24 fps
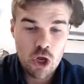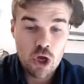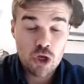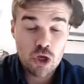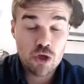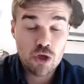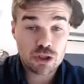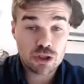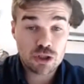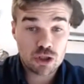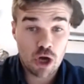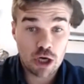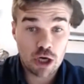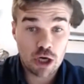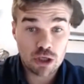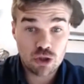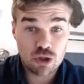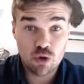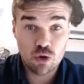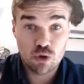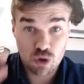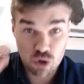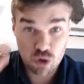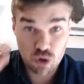You start
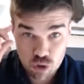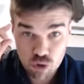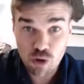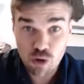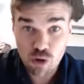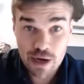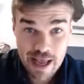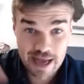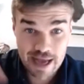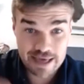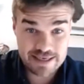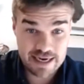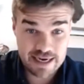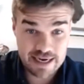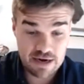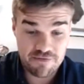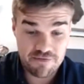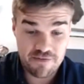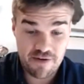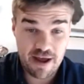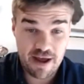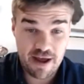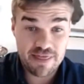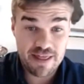to truly
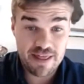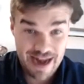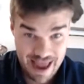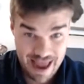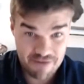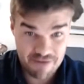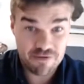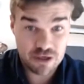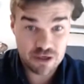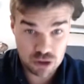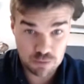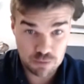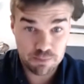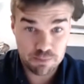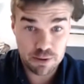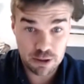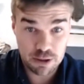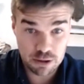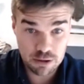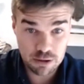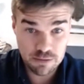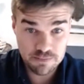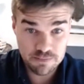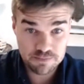identify the lever to
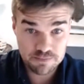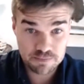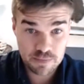pull